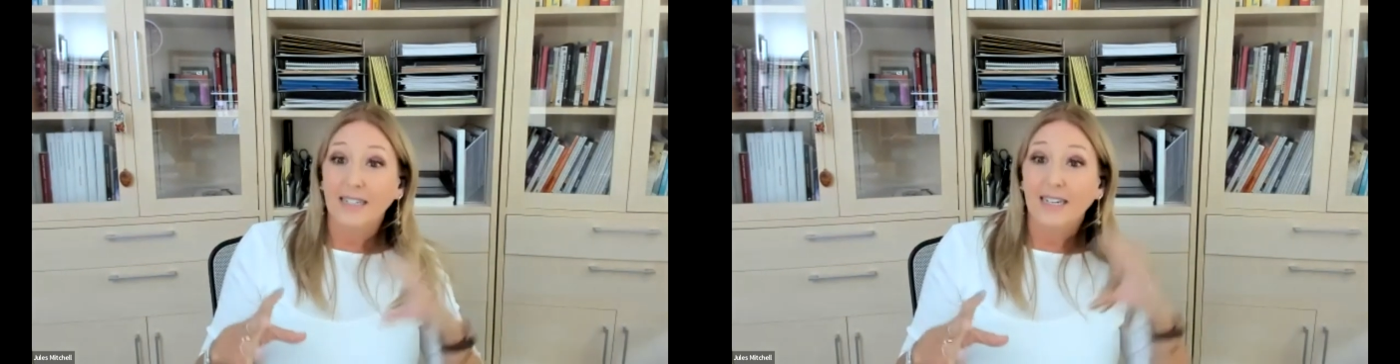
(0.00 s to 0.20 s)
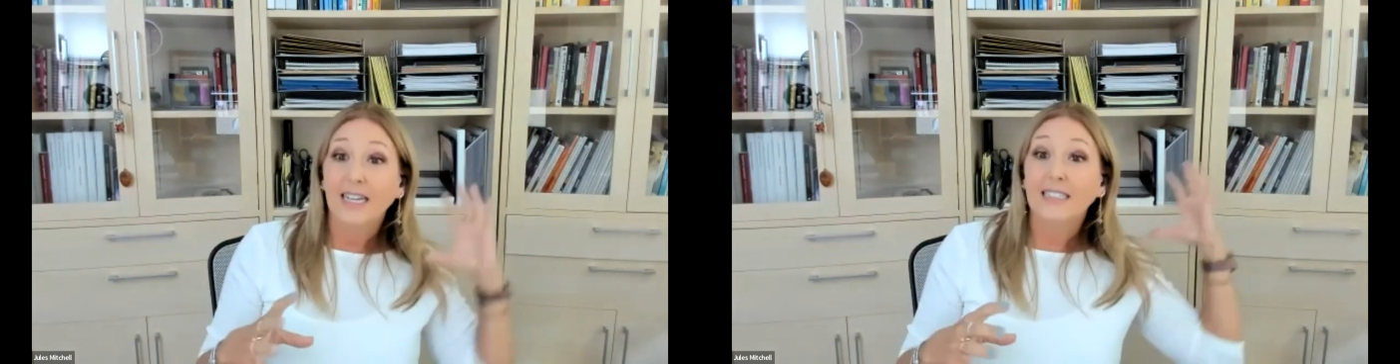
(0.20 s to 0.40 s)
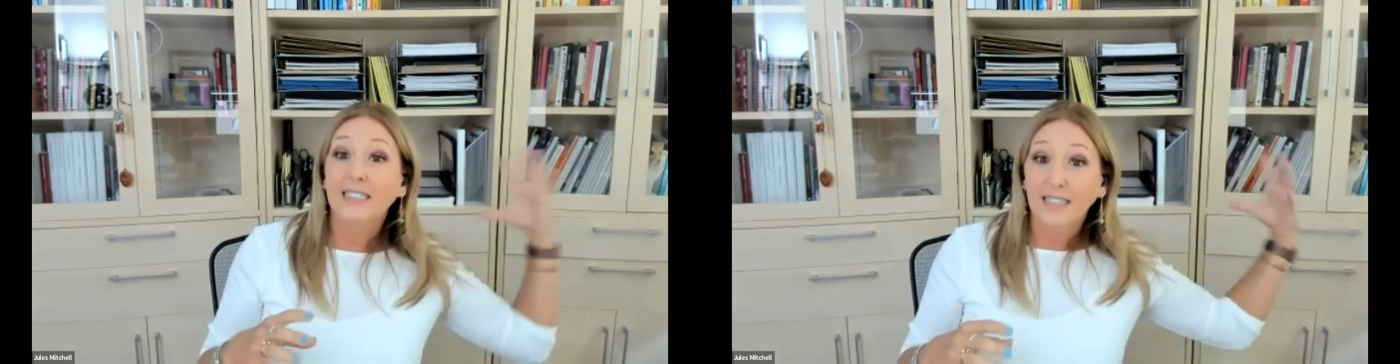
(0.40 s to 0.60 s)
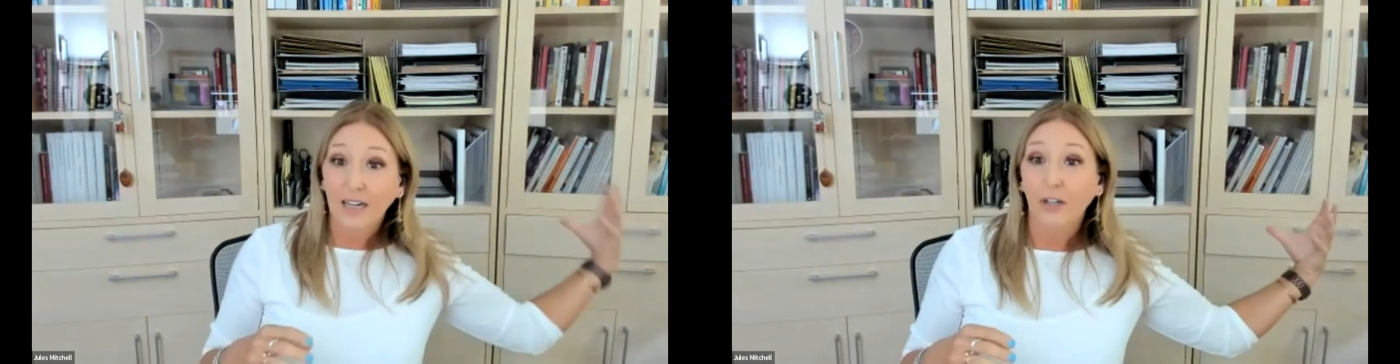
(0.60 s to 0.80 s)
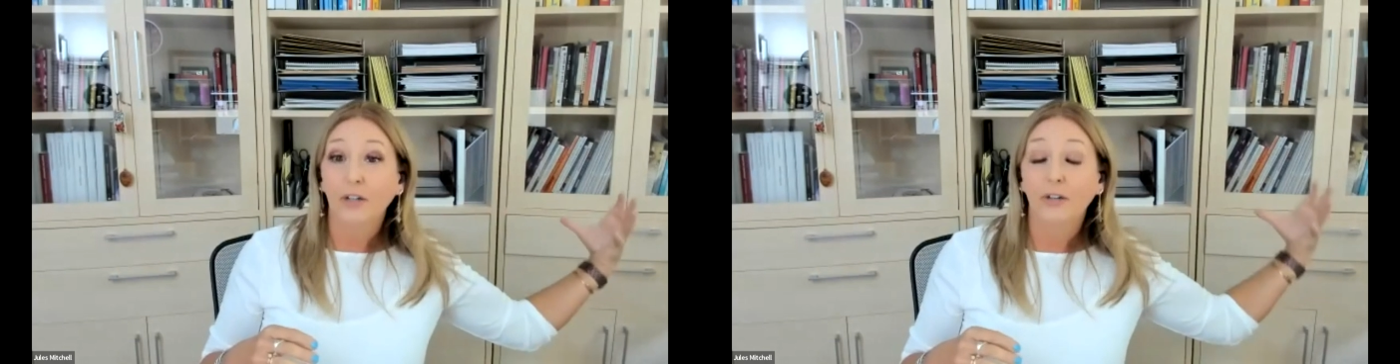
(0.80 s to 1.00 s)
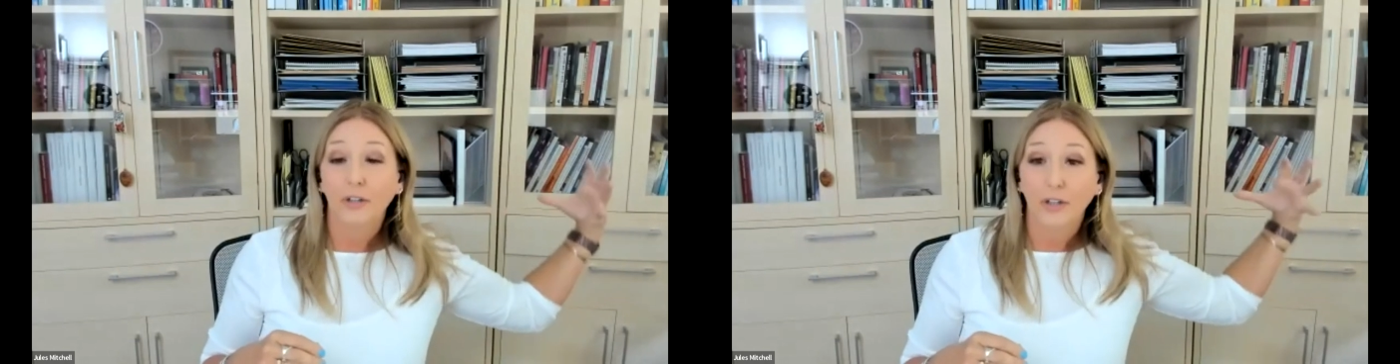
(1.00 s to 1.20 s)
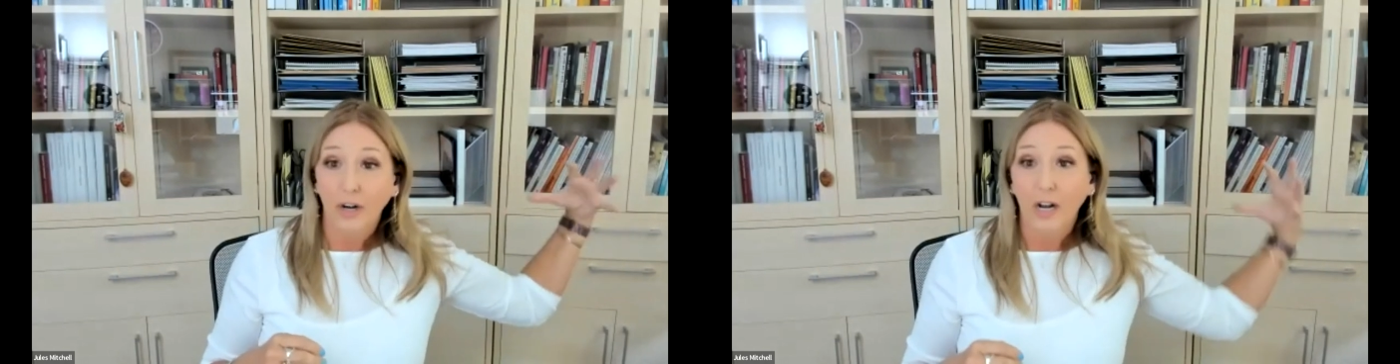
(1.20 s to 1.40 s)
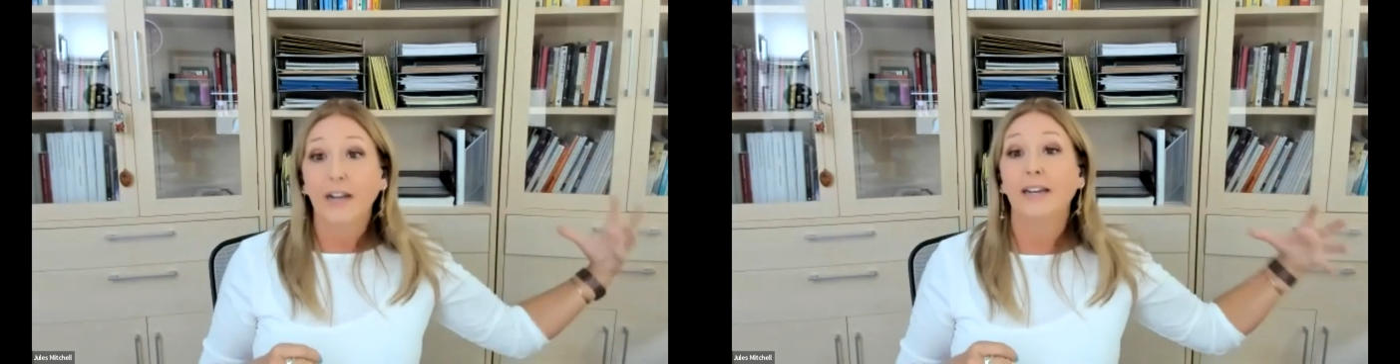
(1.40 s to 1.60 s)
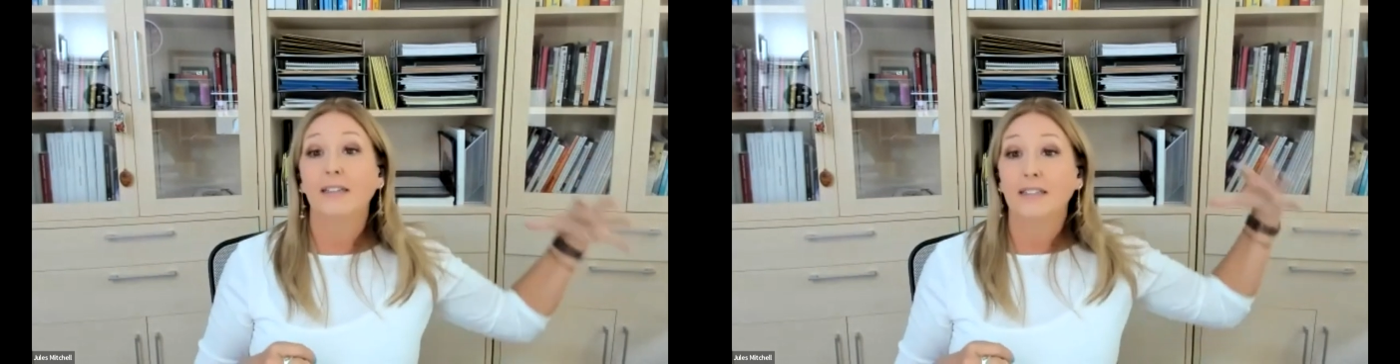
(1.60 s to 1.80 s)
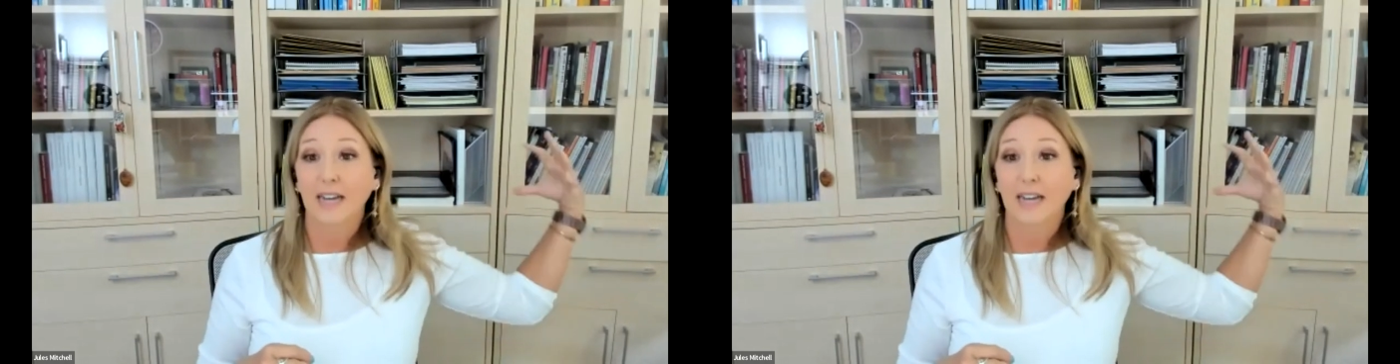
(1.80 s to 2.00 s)
consider your
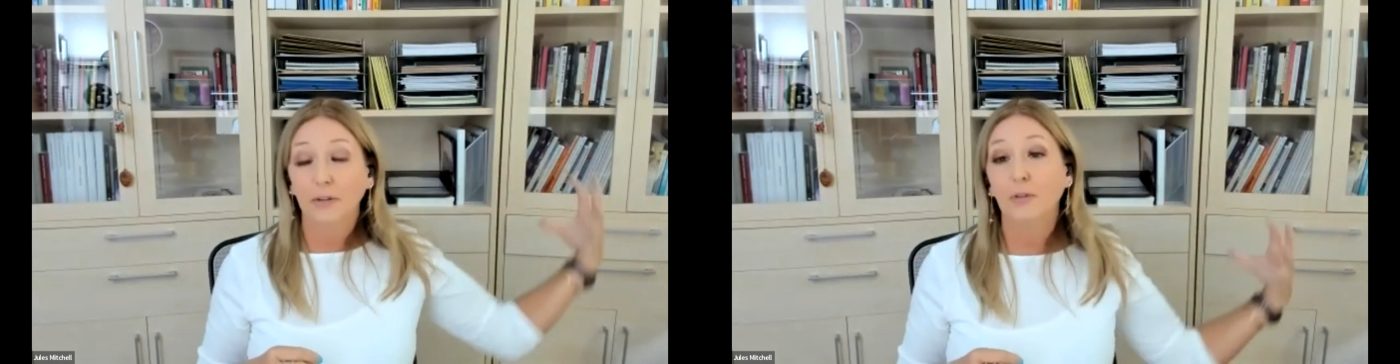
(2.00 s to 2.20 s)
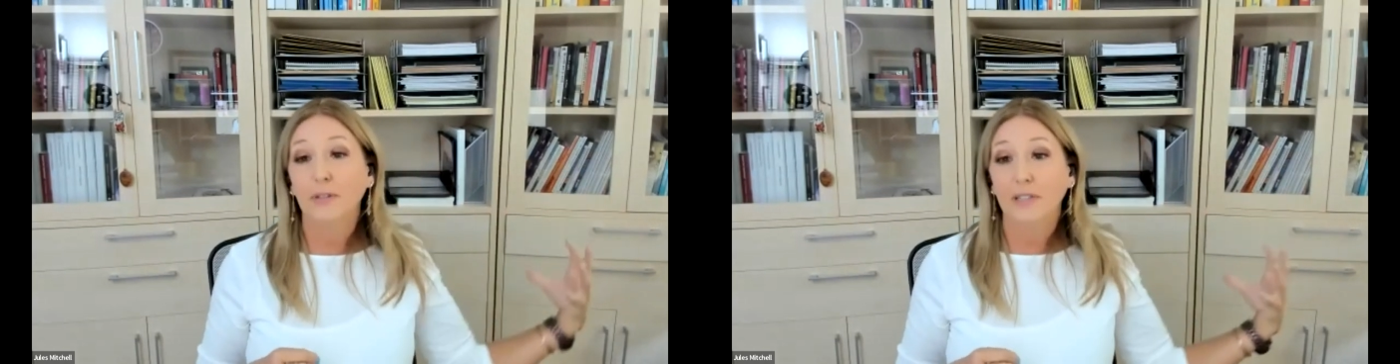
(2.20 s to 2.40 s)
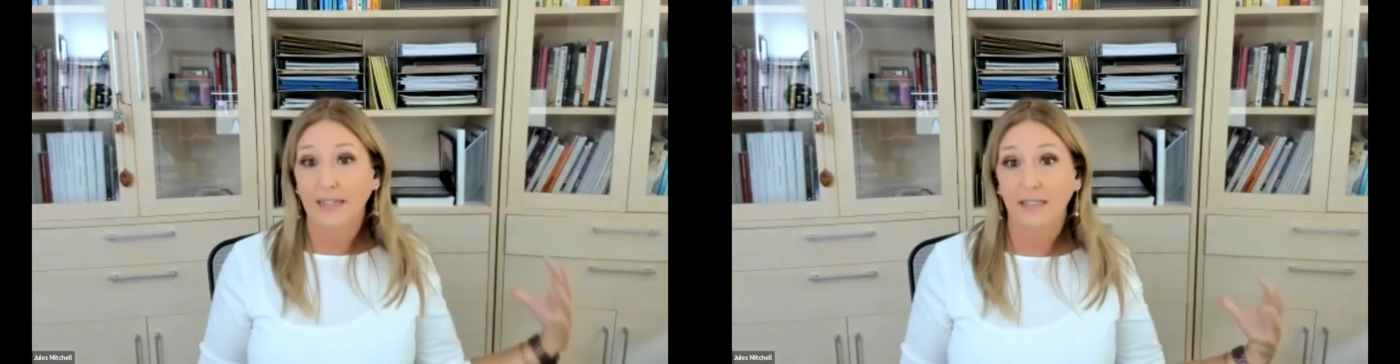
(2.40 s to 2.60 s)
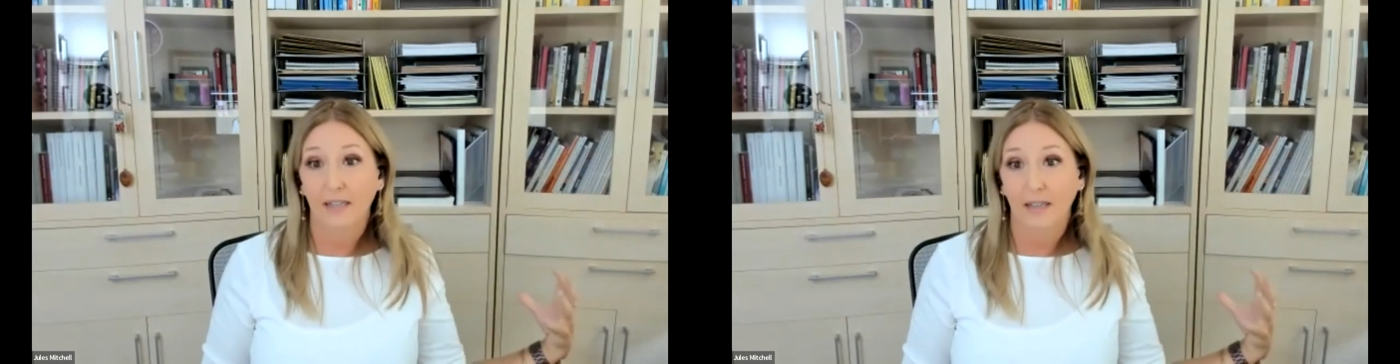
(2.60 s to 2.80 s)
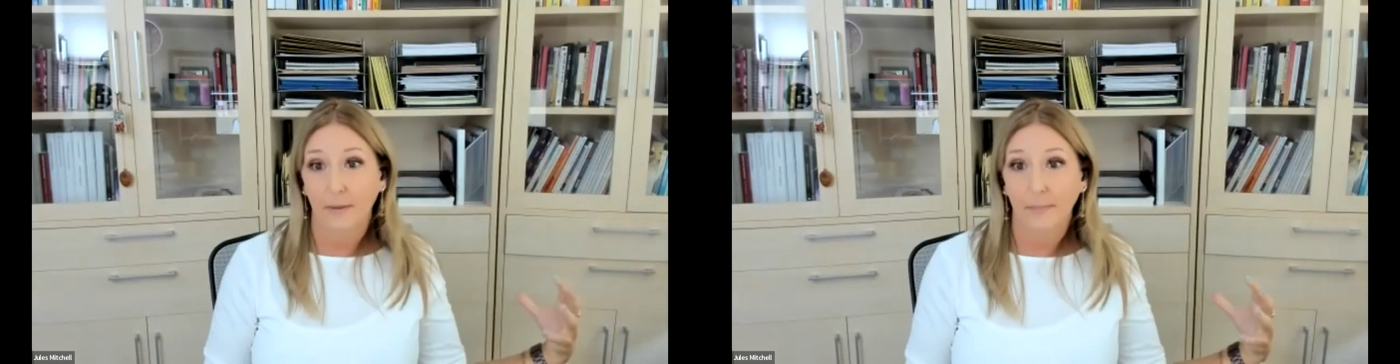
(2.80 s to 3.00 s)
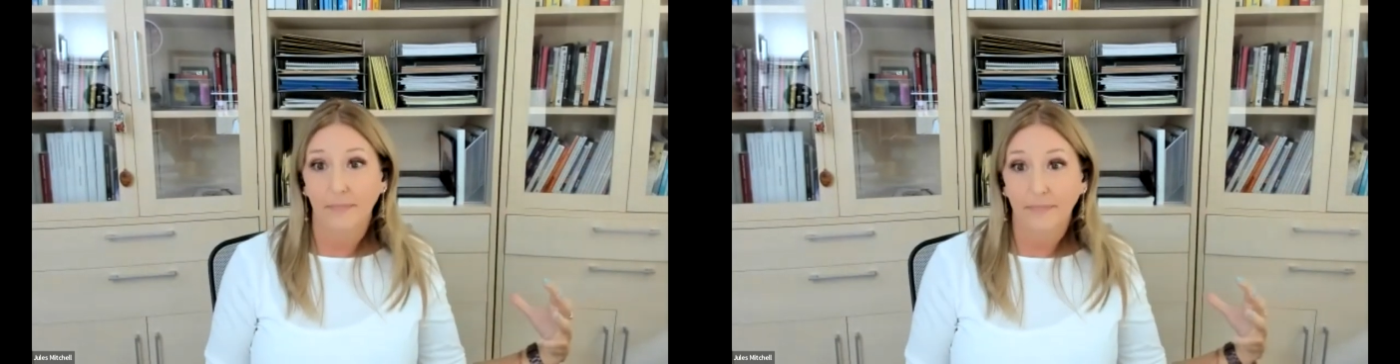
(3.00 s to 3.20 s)
audience and how you relate to them.